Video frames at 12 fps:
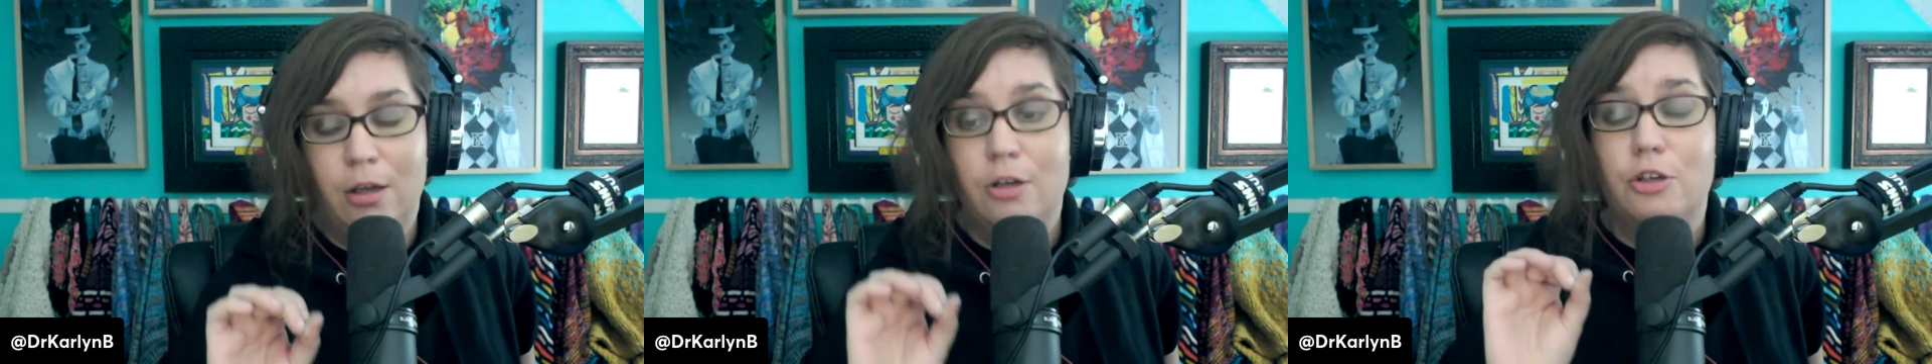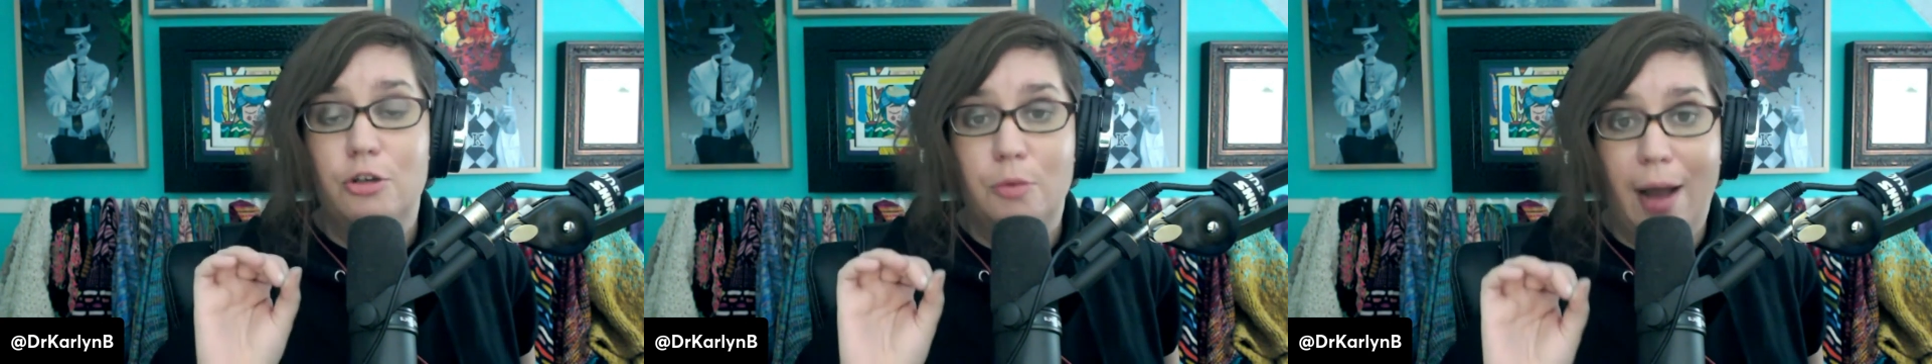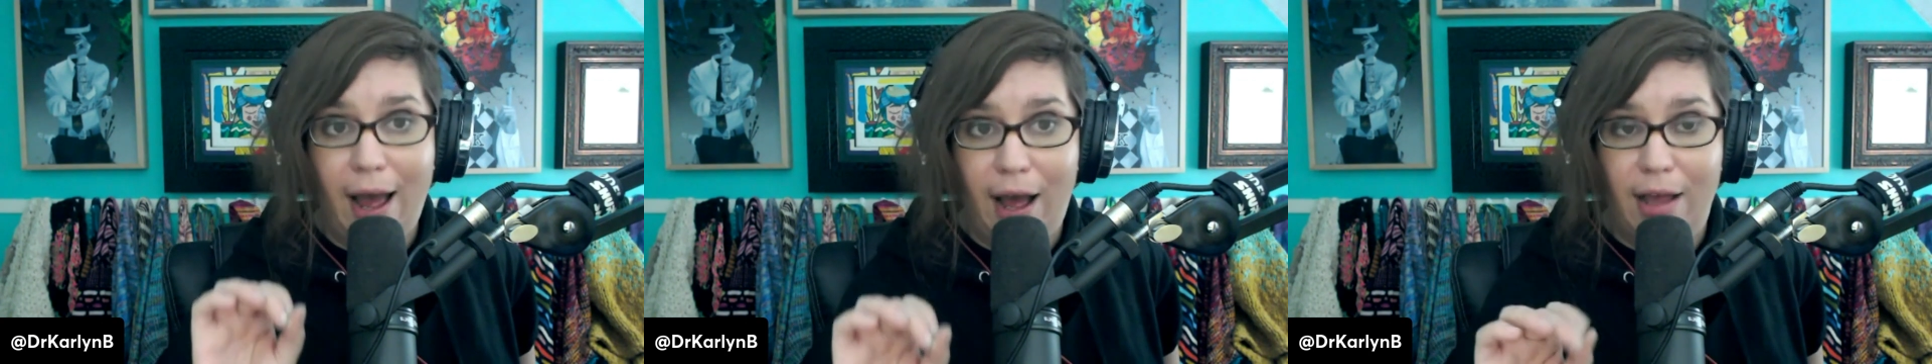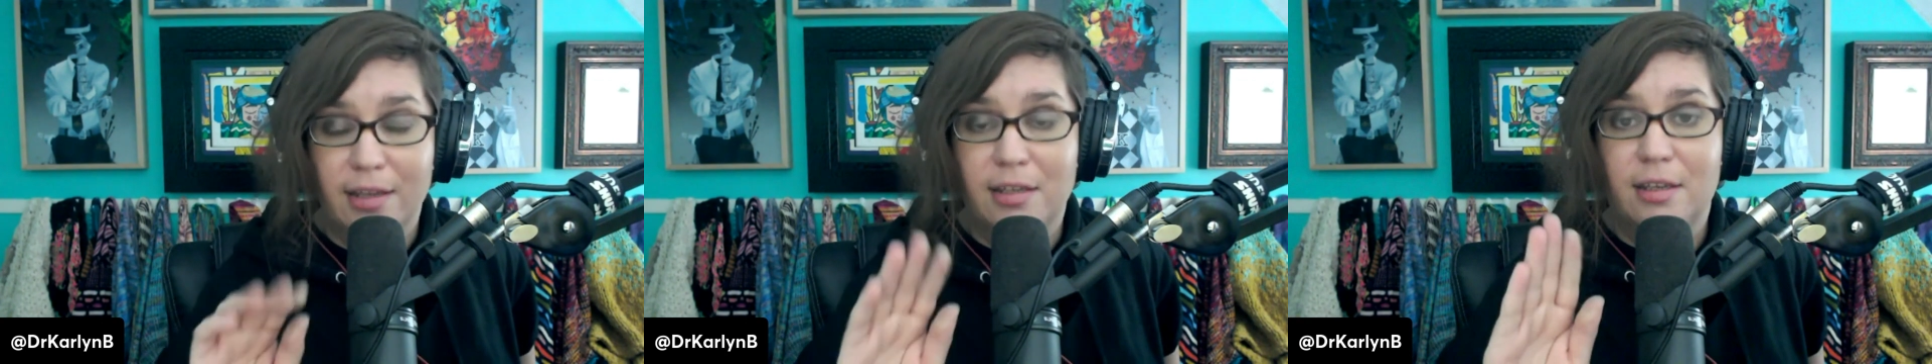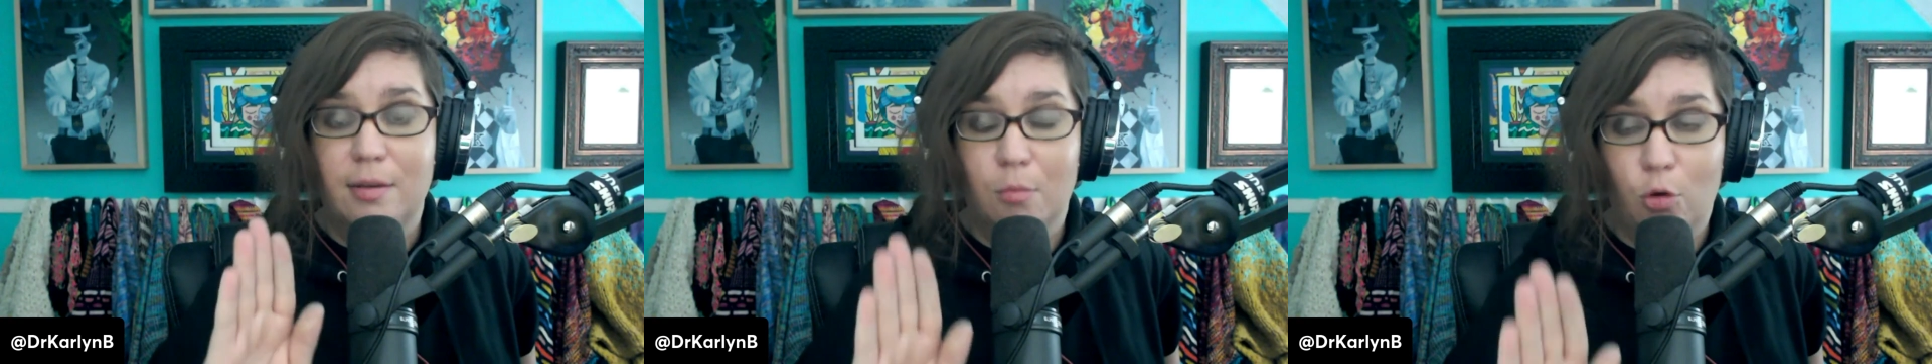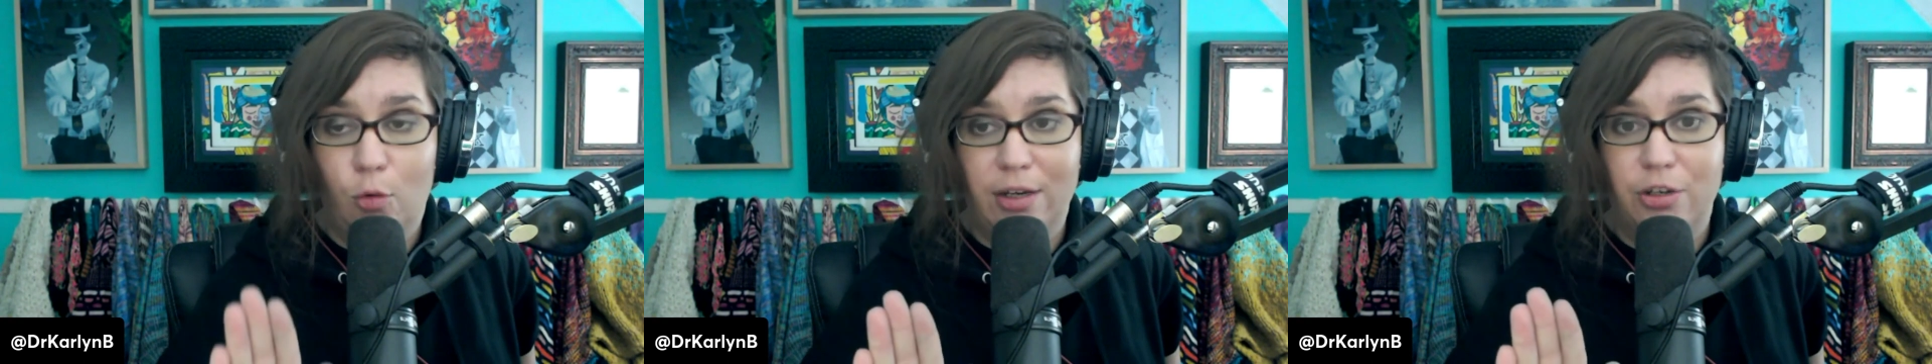to ask some
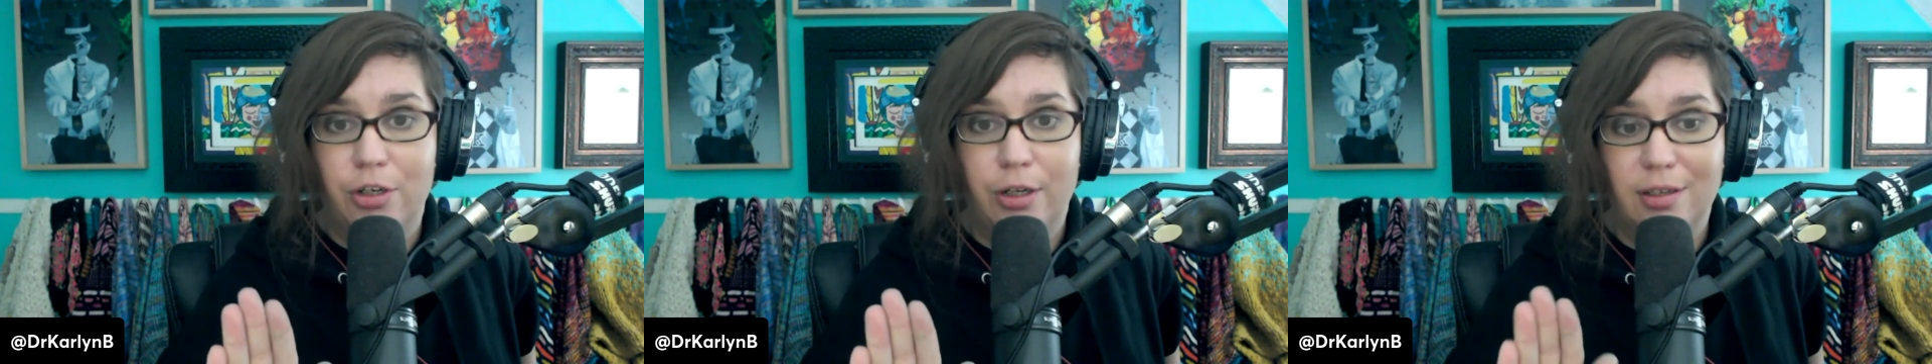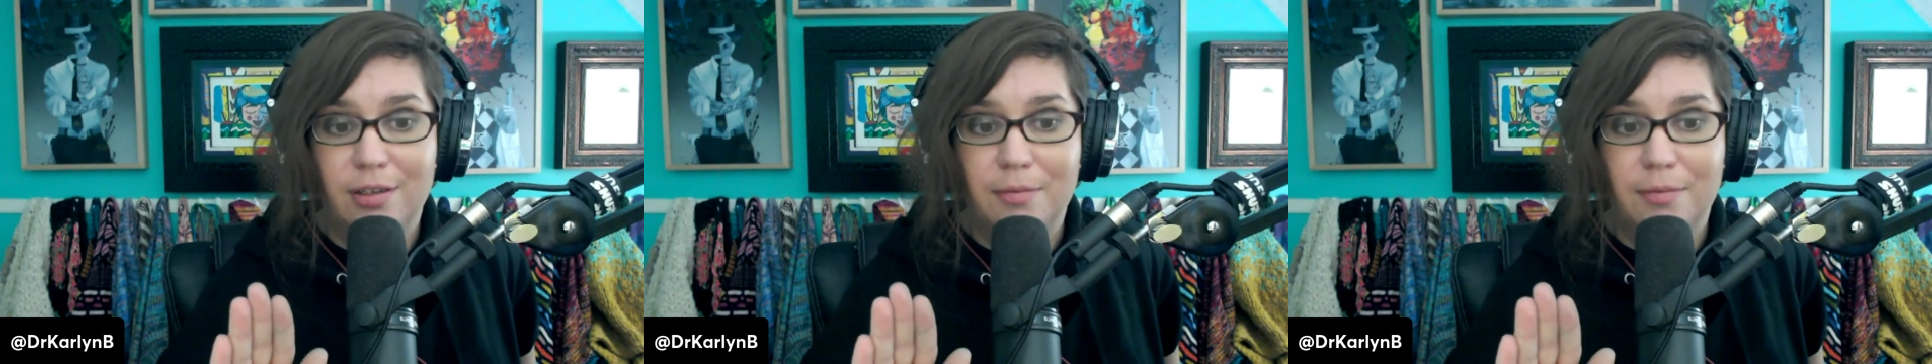questions.